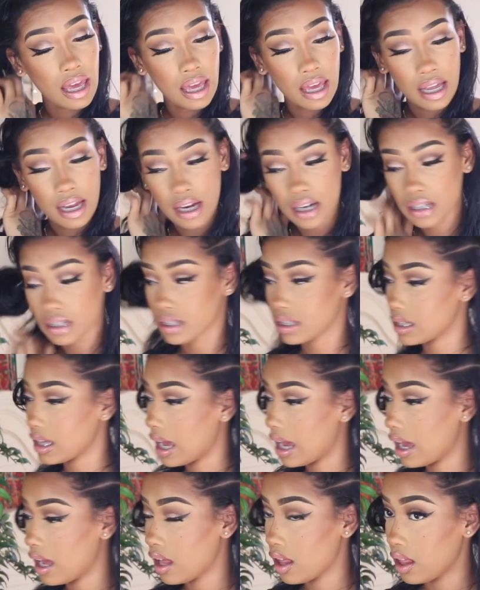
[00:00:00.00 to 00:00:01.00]

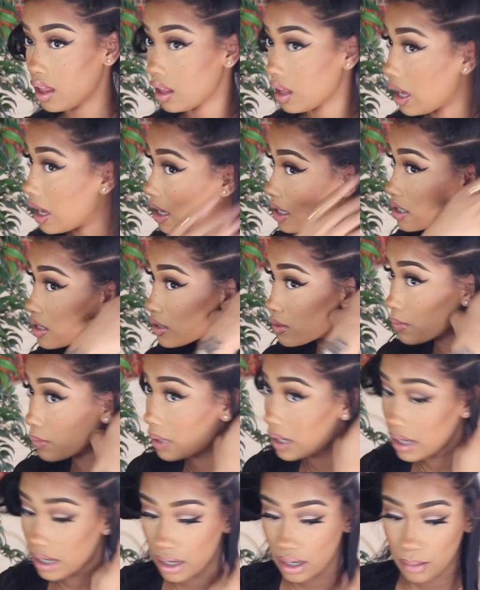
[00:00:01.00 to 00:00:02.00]
hairstyle, I
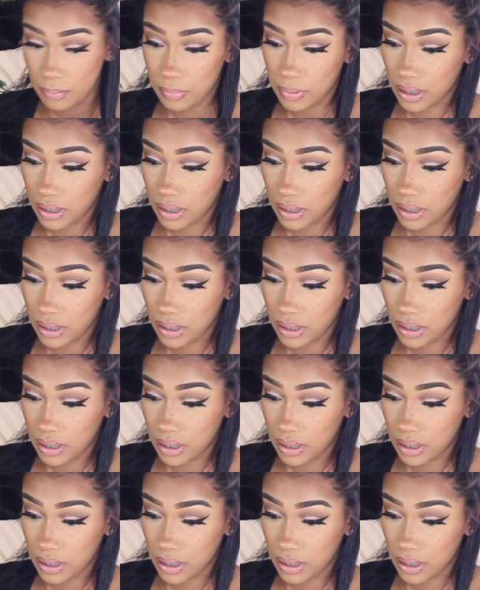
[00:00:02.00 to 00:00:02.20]
swear,